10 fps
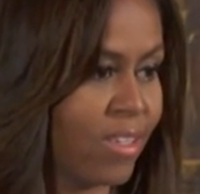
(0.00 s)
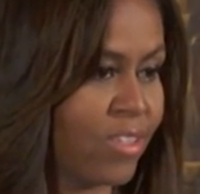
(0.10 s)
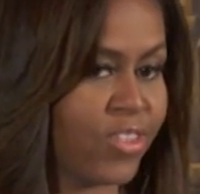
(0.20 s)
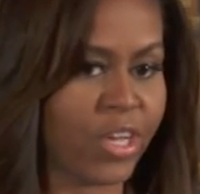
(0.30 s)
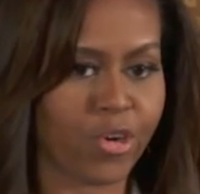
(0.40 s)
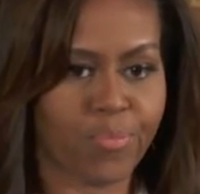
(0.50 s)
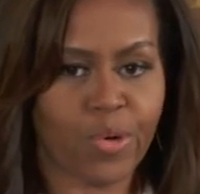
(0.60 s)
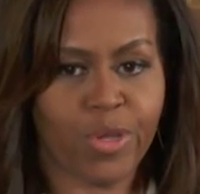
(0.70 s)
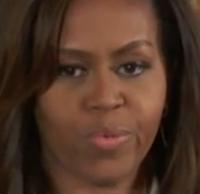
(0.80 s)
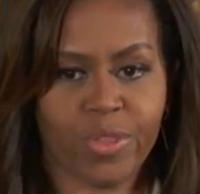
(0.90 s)

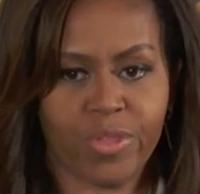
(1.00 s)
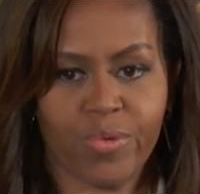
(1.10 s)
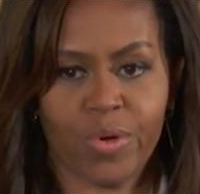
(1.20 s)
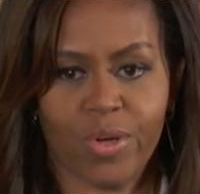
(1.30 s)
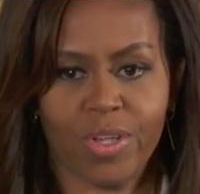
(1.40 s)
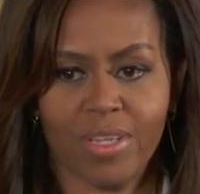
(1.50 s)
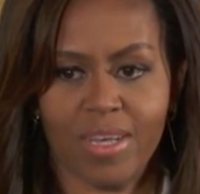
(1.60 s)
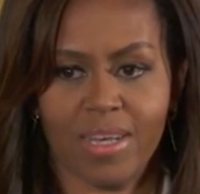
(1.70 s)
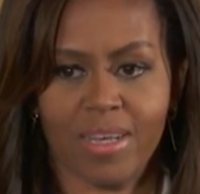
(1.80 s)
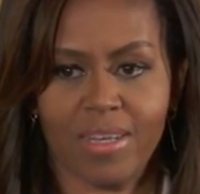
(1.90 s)
ceremony with you all,
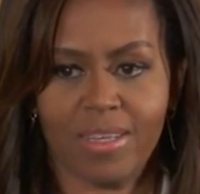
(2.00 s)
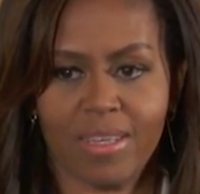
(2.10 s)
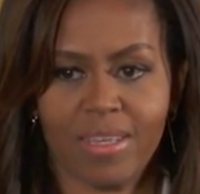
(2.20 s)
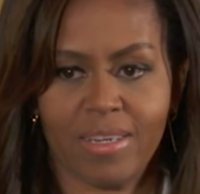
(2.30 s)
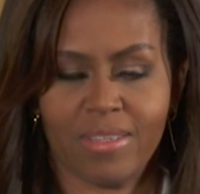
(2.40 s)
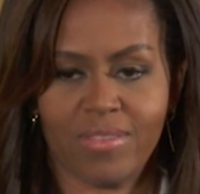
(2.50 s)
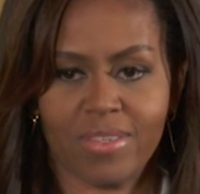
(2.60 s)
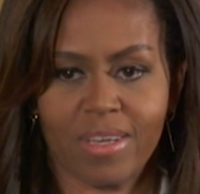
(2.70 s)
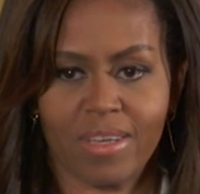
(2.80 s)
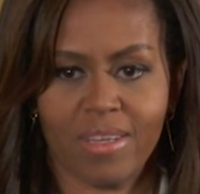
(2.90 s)
uh, it
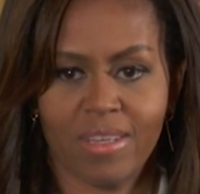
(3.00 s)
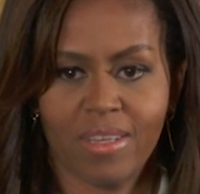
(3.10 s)
has uh,